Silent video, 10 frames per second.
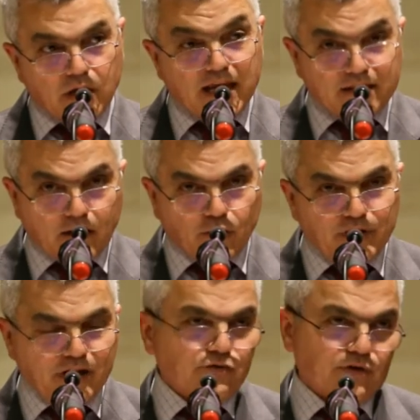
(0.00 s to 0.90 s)
in our
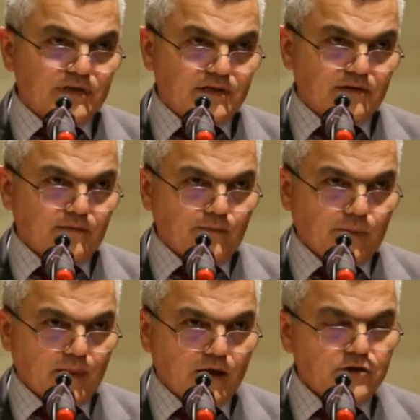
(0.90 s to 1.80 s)
own interests.
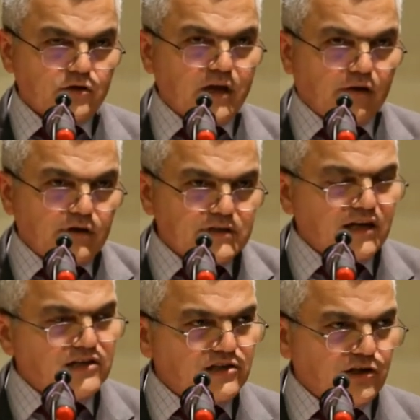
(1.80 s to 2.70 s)
So there is a
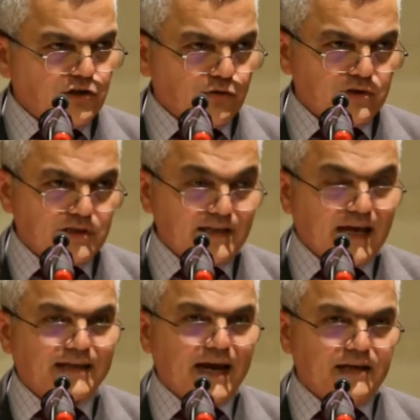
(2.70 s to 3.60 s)
constituency
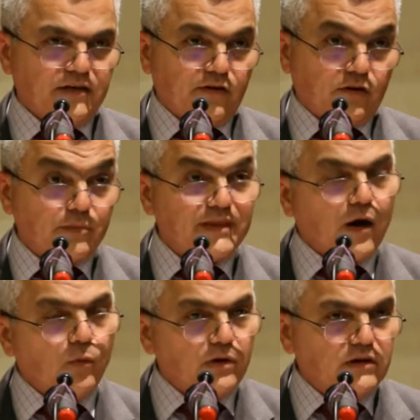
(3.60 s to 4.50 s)
that can develop,
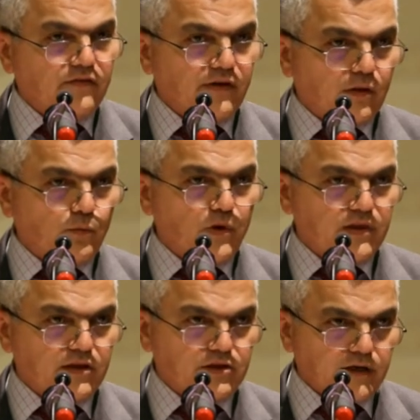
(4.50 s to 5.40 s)
that will develop
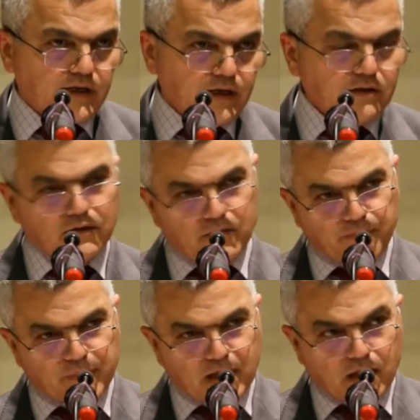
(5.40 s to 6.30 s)
within Turkey,
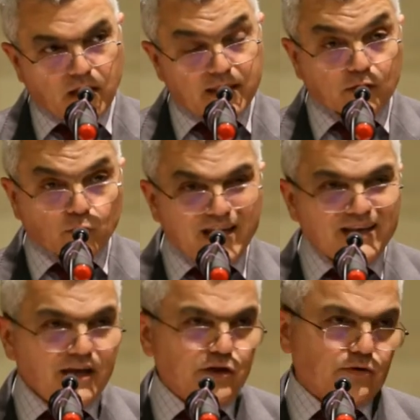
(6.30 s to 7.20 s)
that we
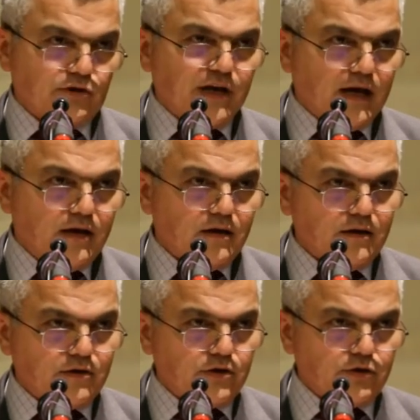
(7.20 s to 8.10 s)
need
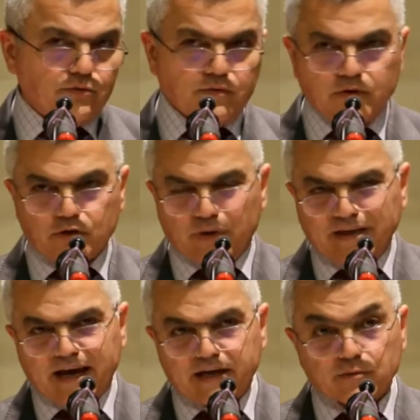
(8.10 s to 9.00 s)
to
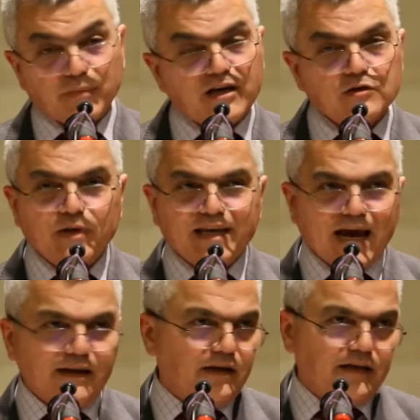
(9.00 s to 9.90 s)
engage, because we
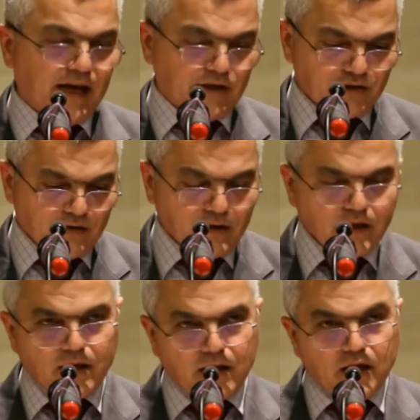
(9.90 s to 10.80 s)
can engage.
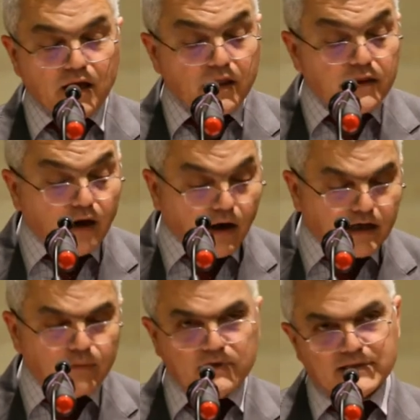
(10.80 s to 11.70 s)
The
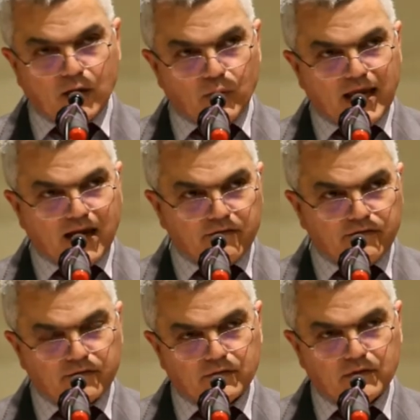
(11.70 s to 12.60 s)
arguments that we
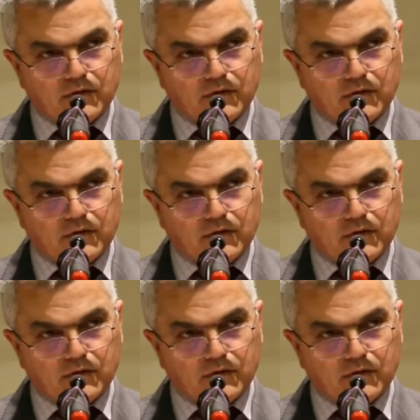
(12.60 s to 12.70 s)
have